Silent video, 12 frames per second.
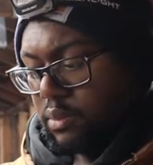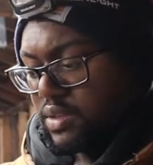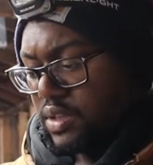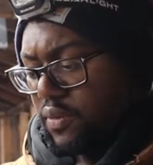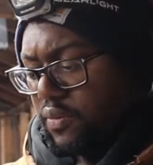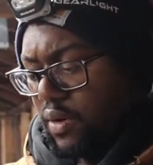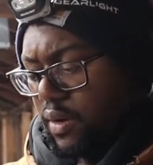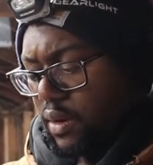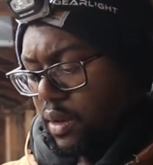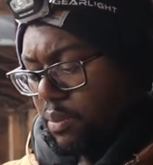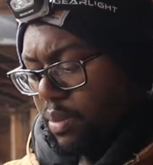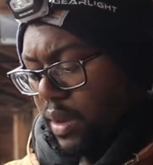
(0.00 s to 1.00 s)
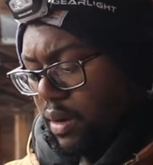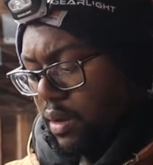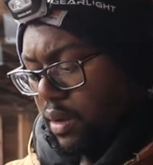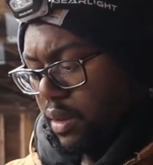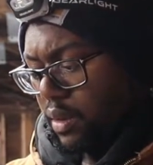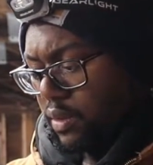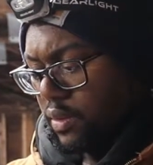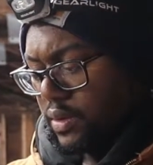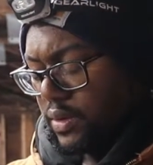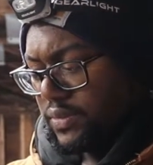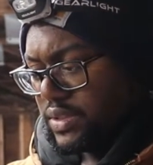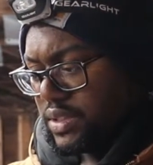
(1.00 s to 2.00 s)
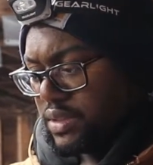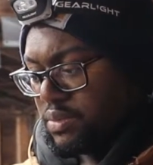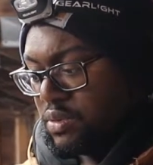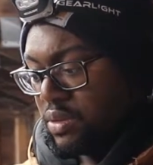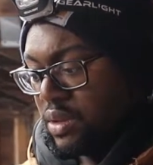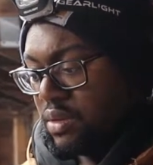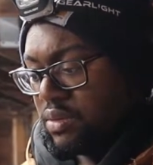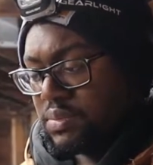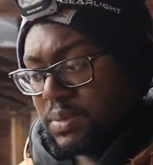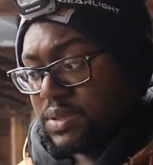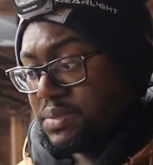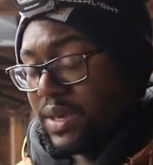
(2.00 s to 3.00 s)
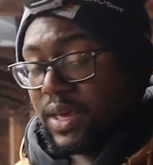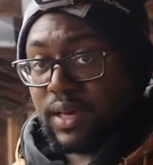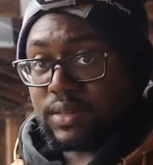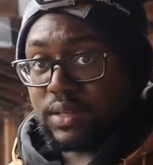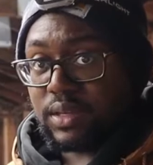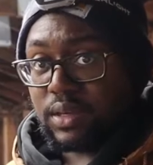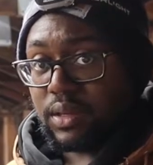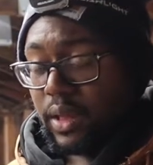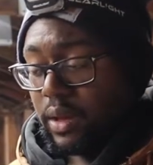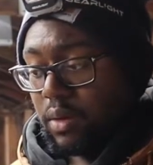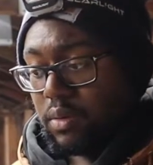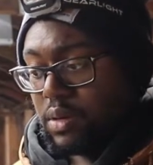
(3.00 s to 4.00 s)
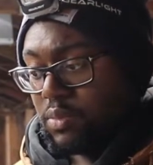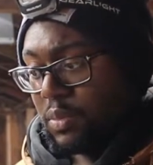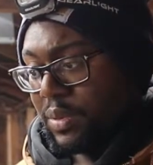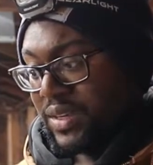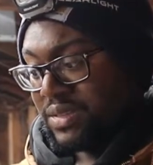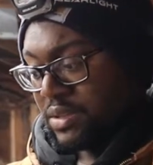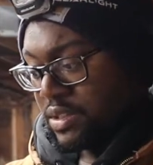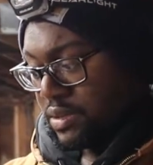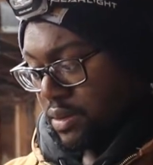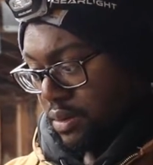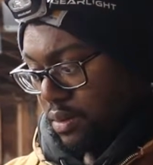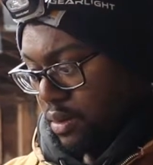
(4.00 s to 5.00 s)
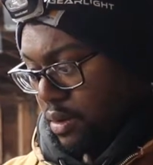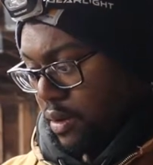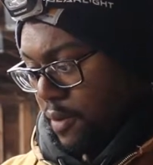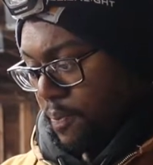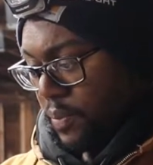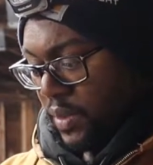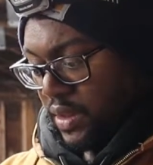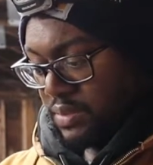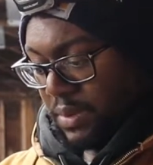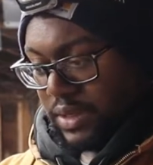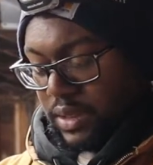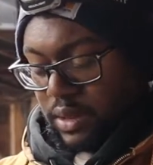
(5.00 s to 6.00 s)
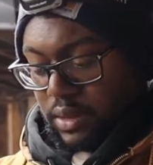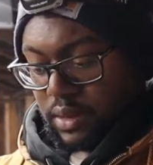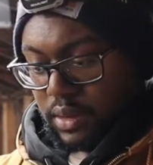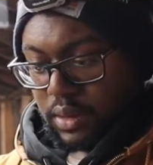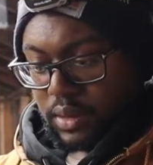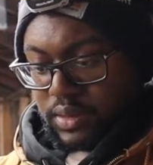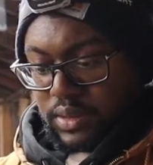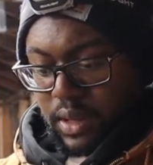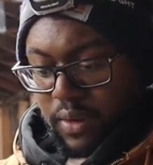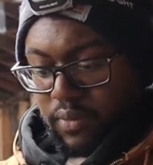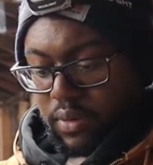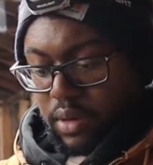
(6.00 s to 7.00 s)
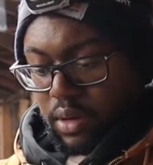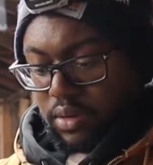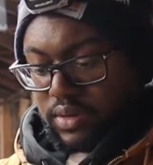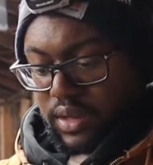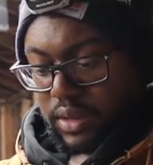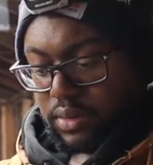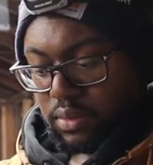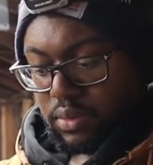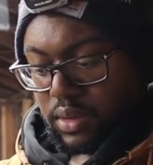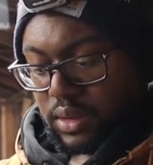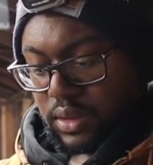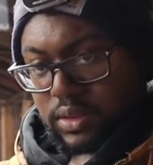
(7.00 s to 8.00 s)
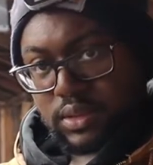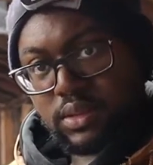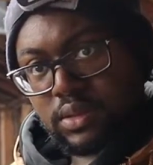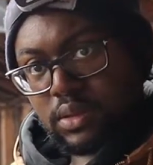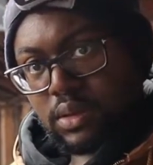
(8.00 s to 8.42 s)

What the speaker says: so far, comparing the differences between the two, it's supposed to be an XD like OEM replacement, so expecting good things. I've only noticed like 2 things.